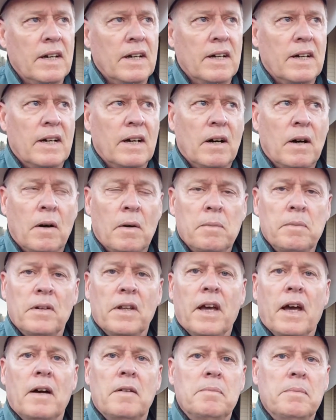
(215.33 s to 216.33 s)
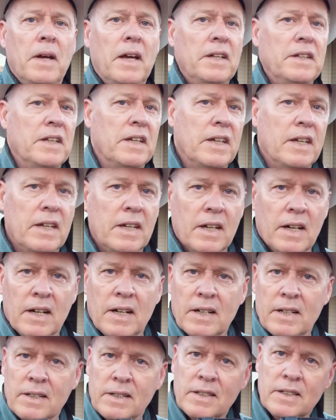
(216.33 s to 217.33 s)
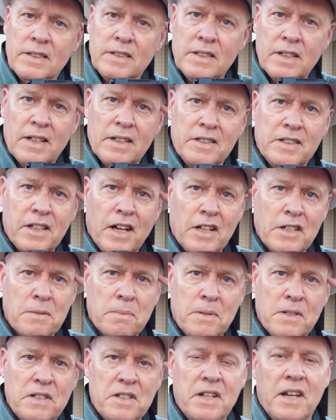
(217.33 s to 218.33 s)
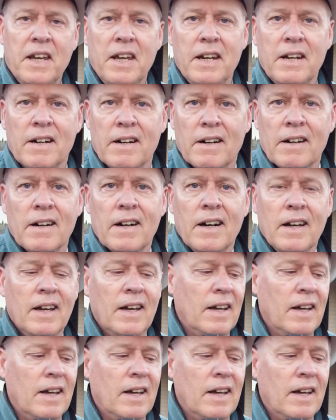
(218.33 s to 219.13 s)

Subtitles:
Hopefully I've made the adjustments here